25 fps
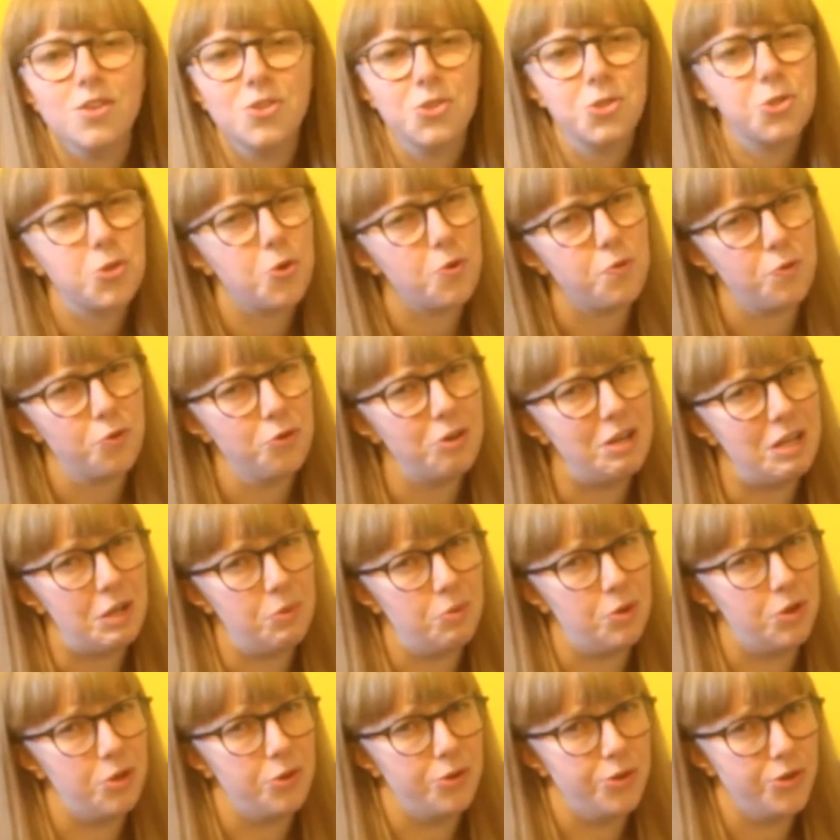So for
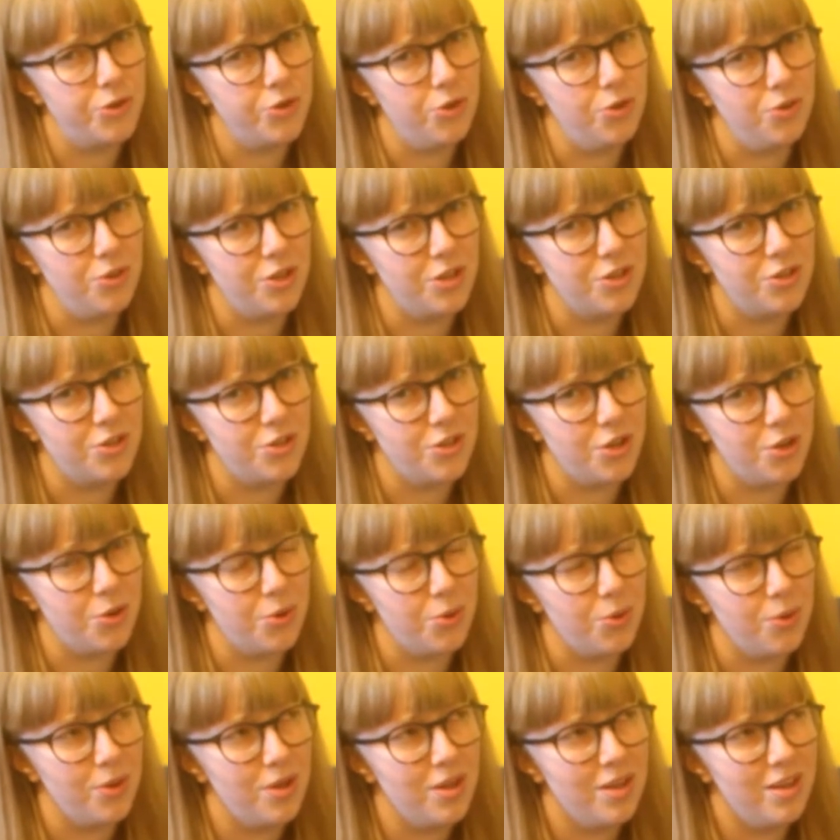anyone who saw this
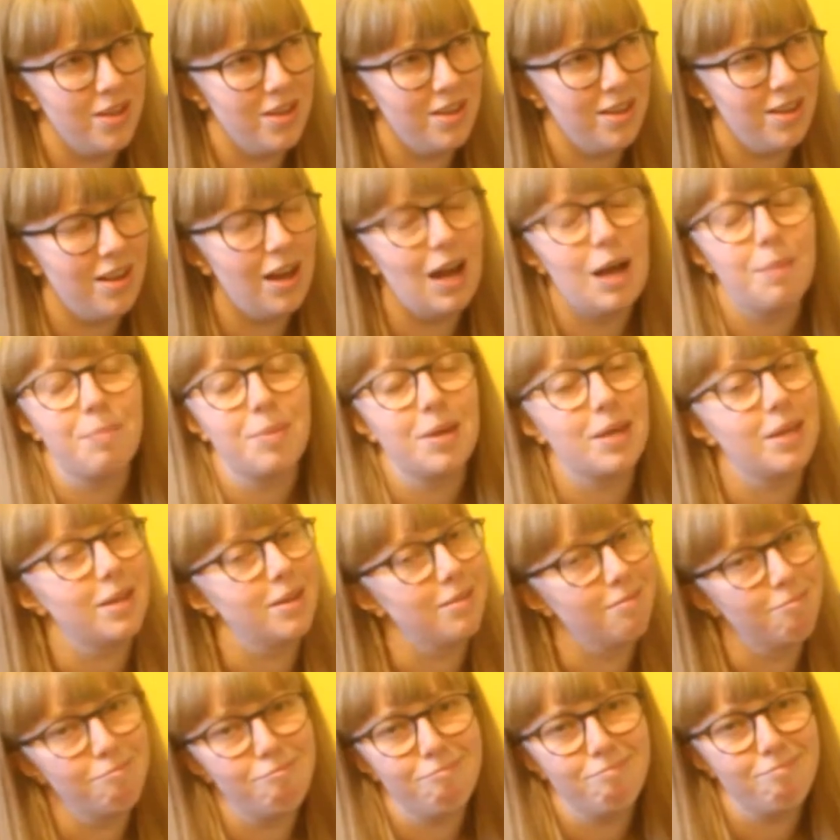show, I
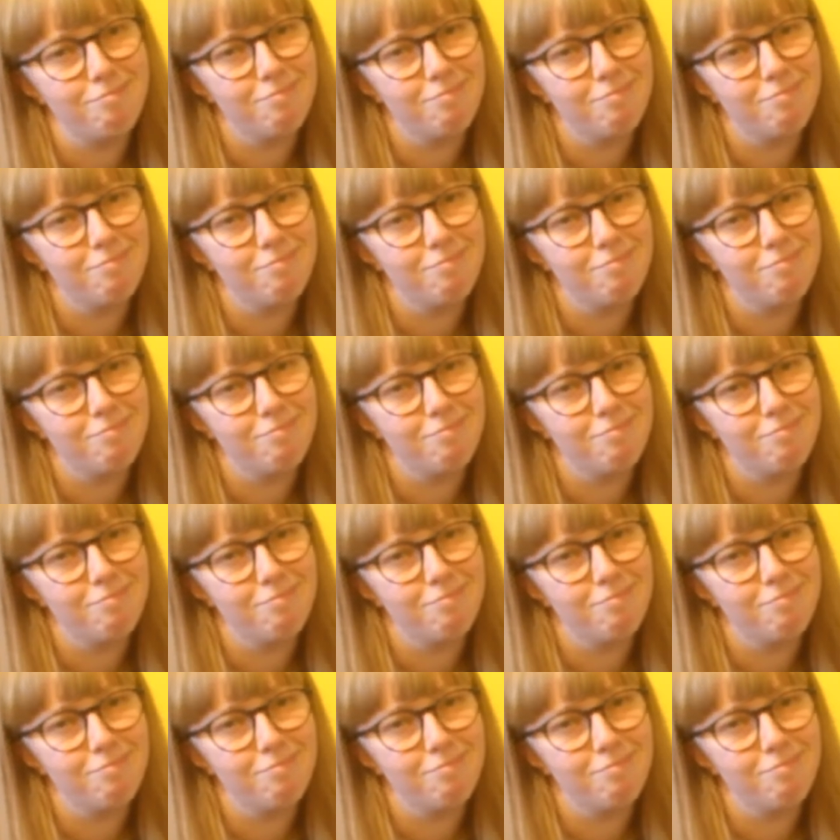mean,